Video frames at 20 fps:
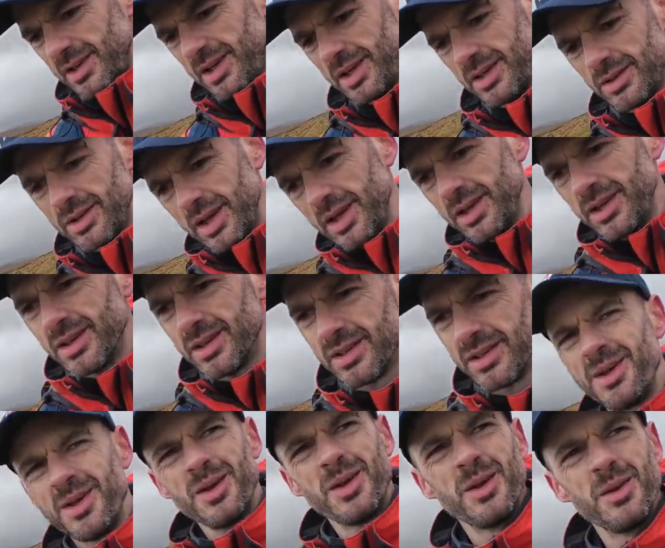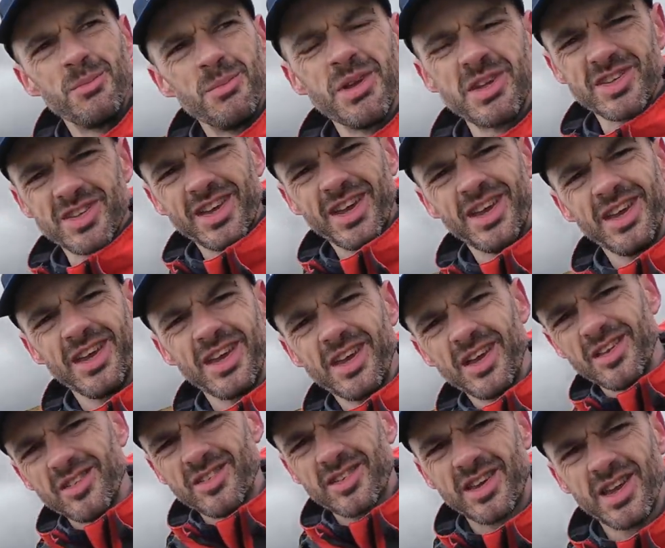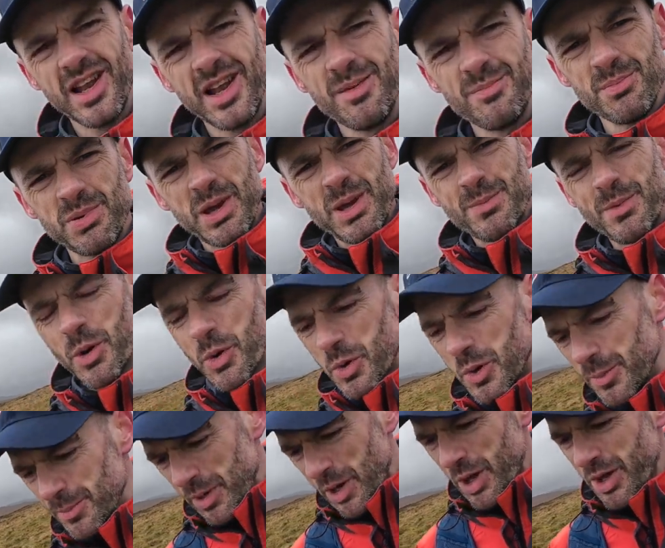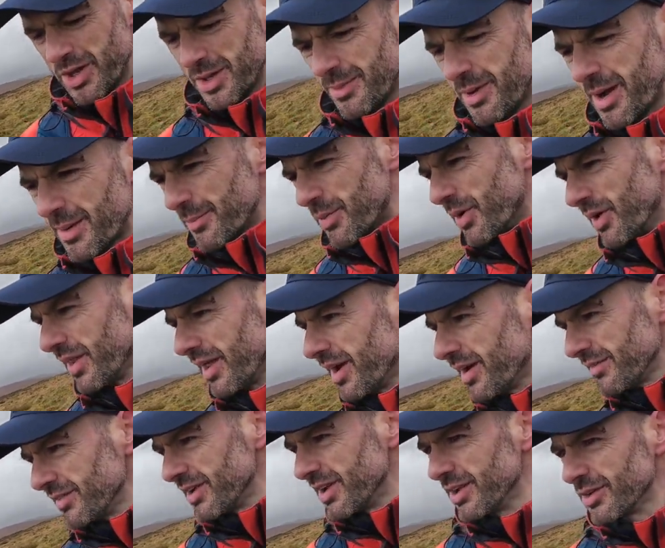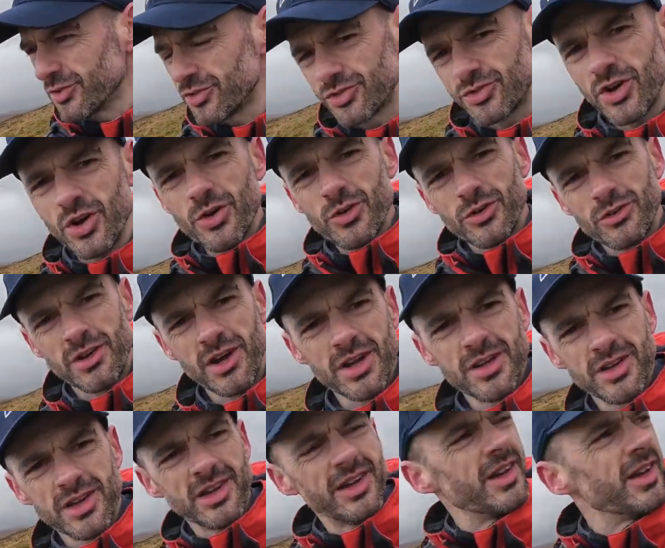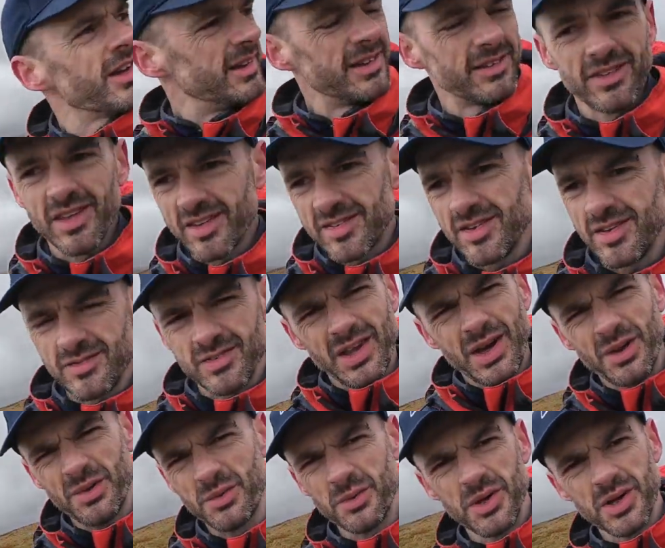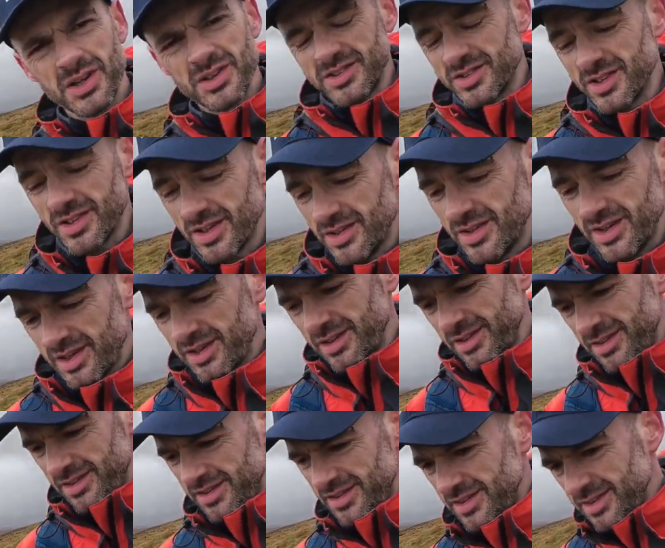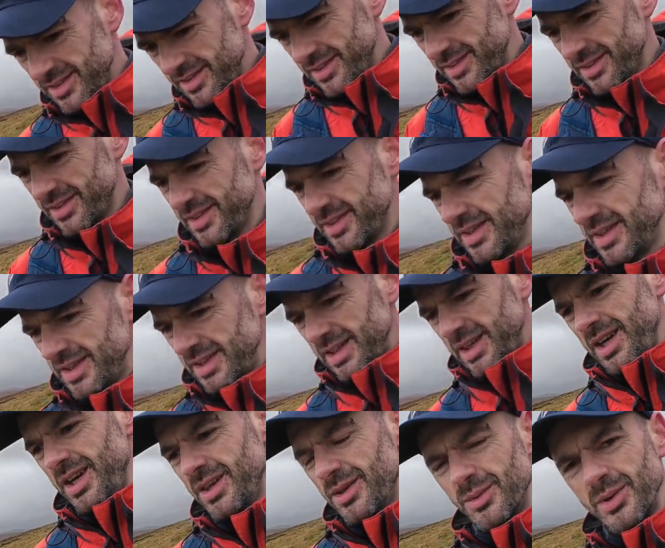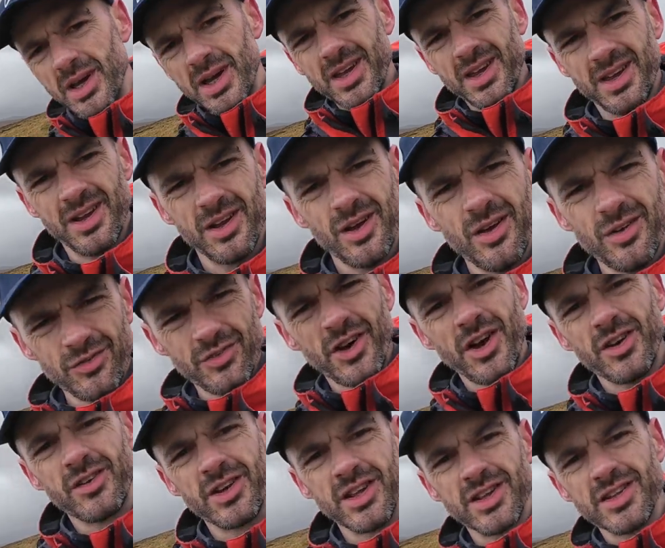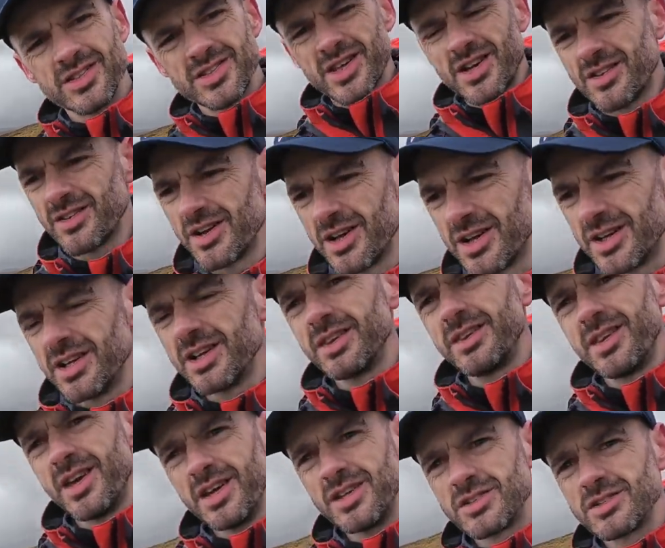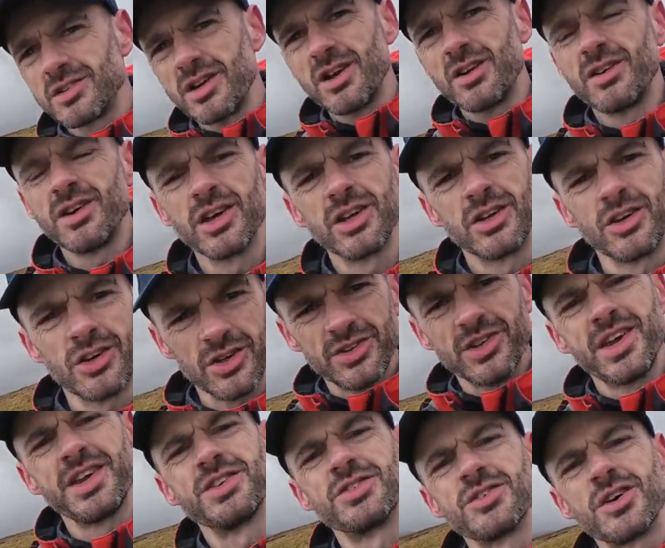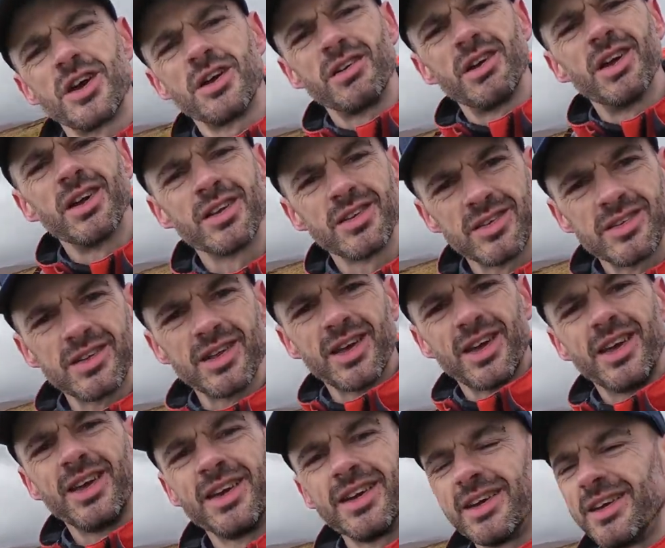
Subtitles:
how they mitigate against killing people, blowing them up while they're having a little stroll around here. If that's even how it works, I don't know. Either way, no firing in this area. Danger area, not a danger area today.